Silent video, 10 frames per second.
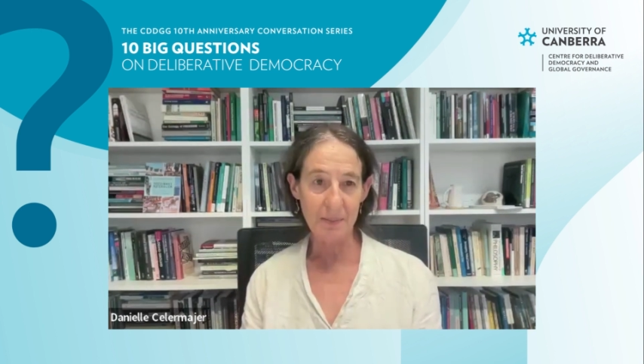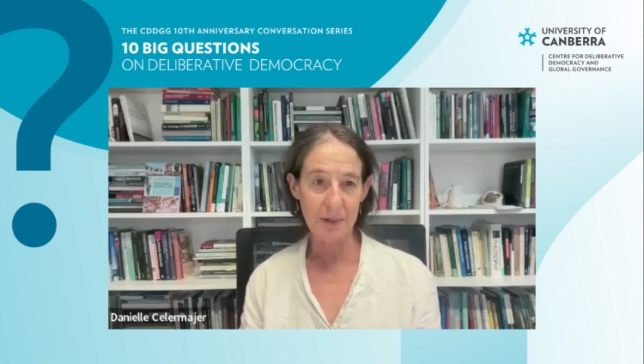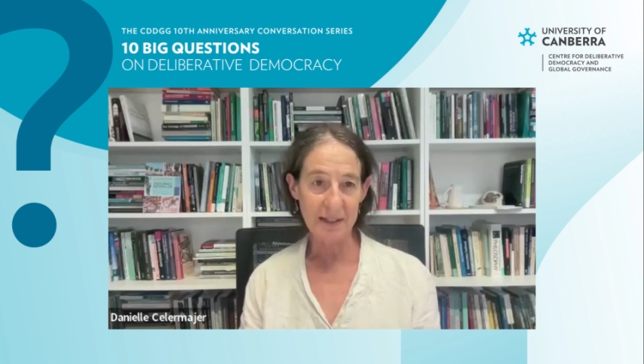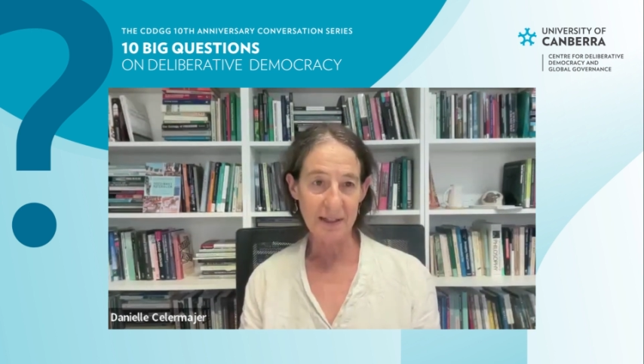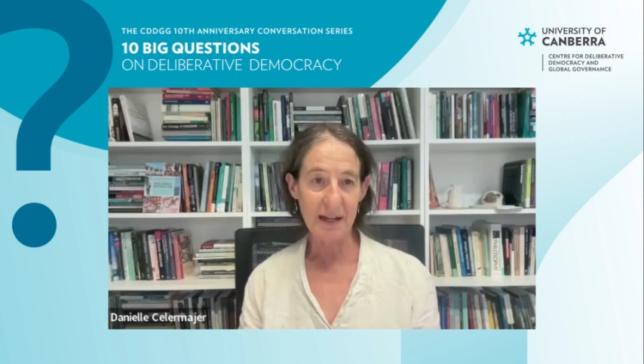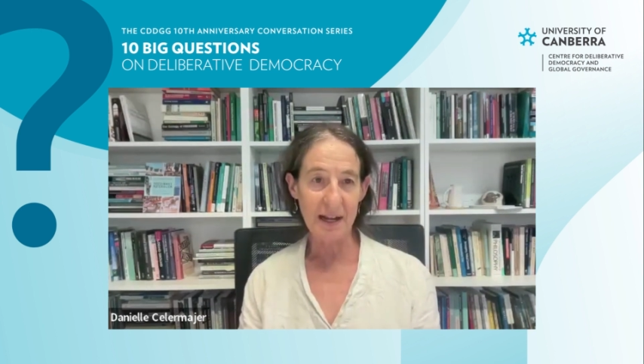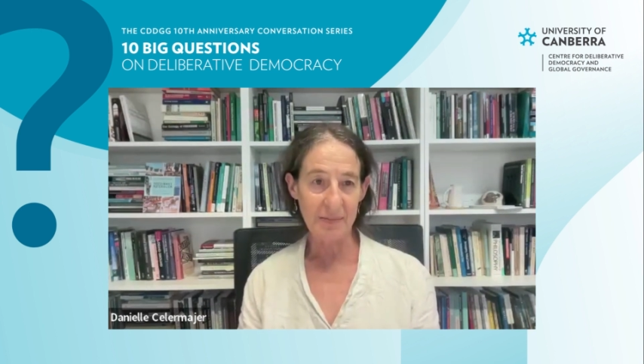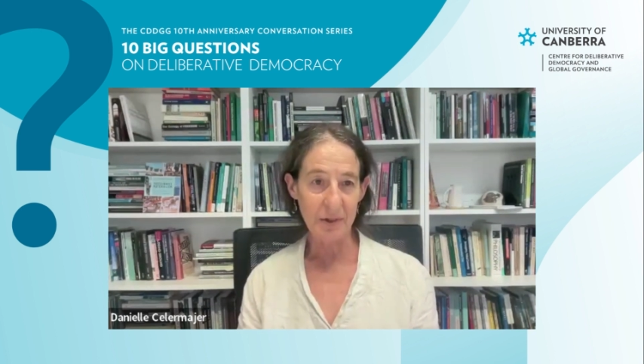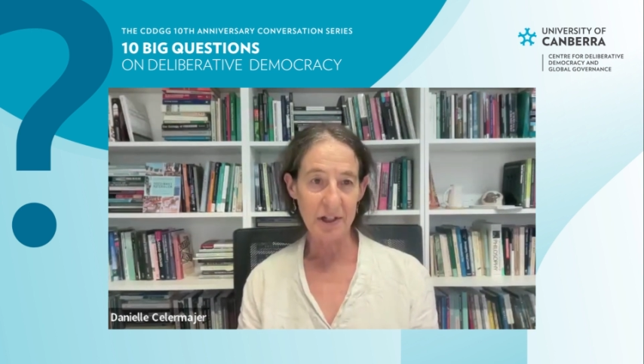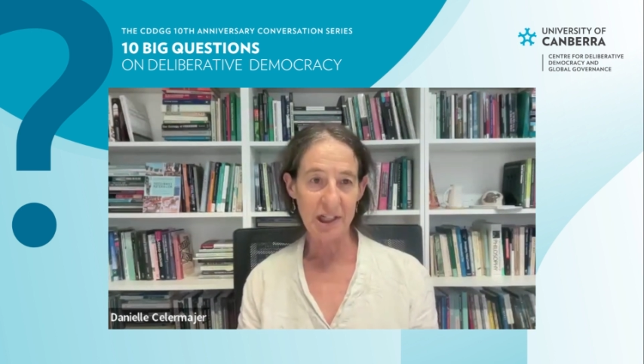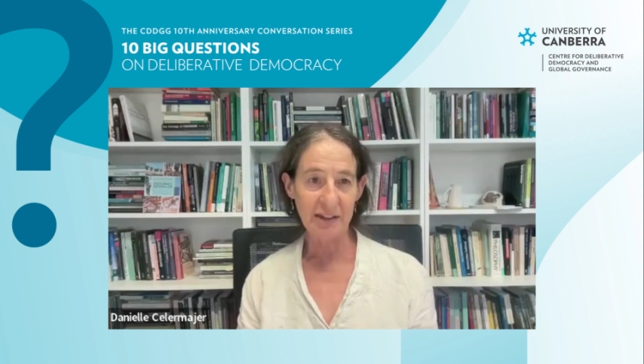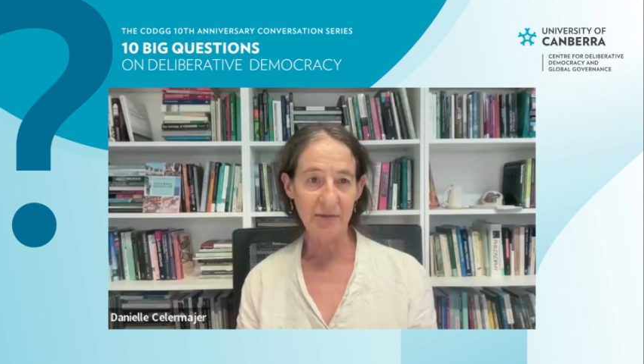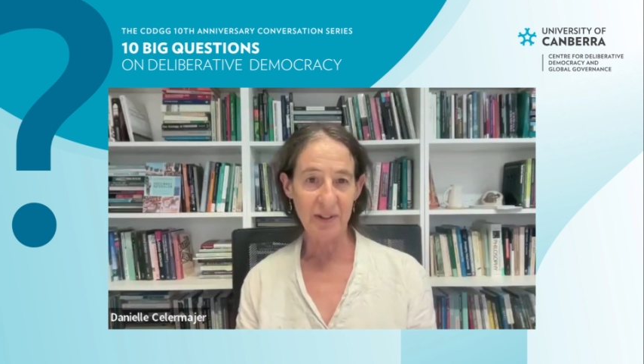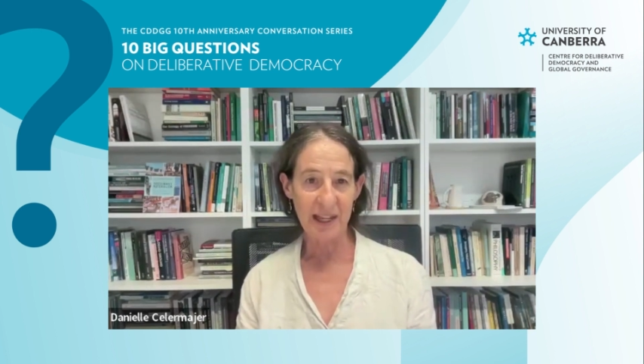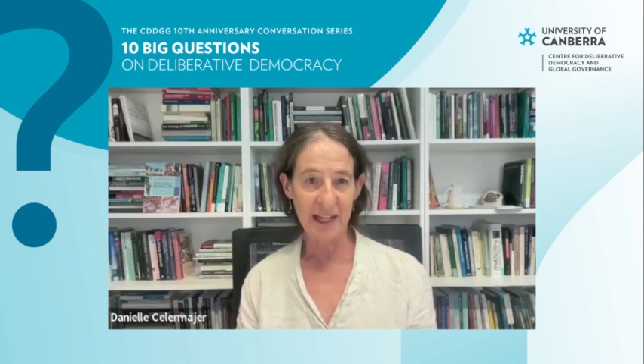present and emerging
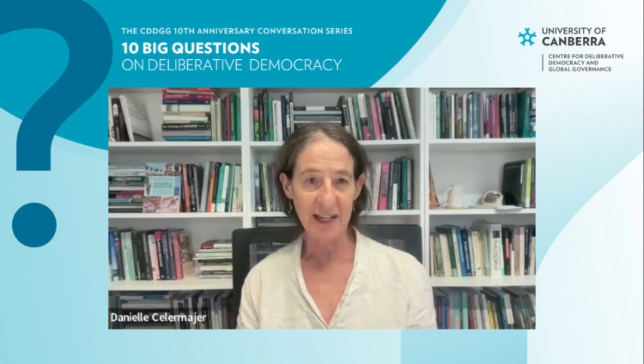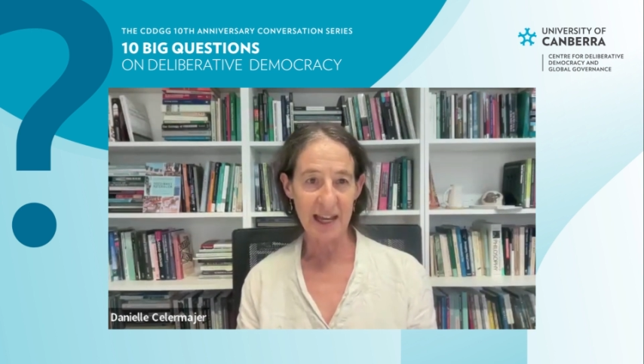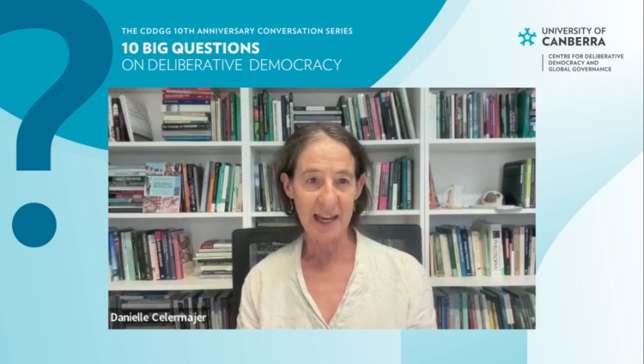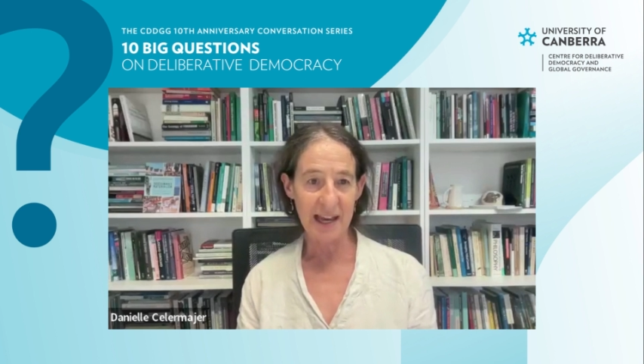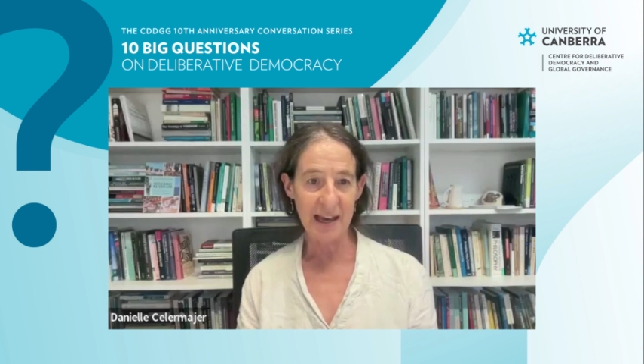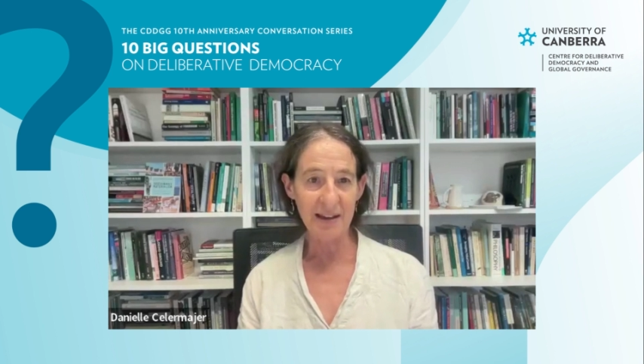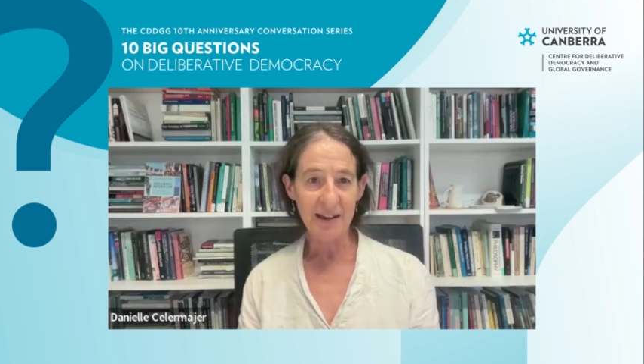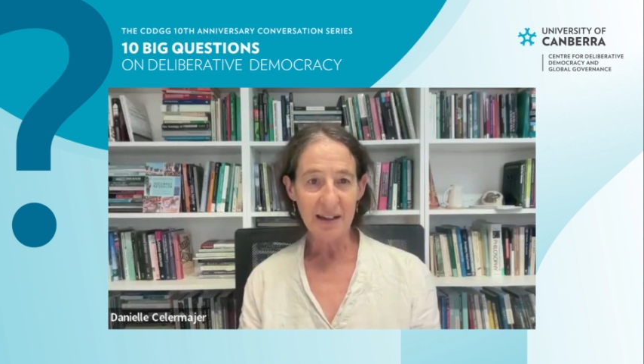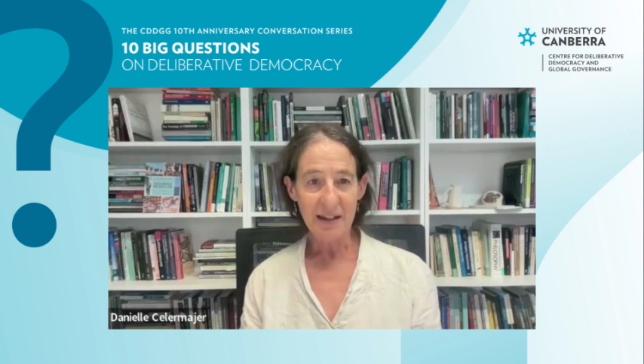for their care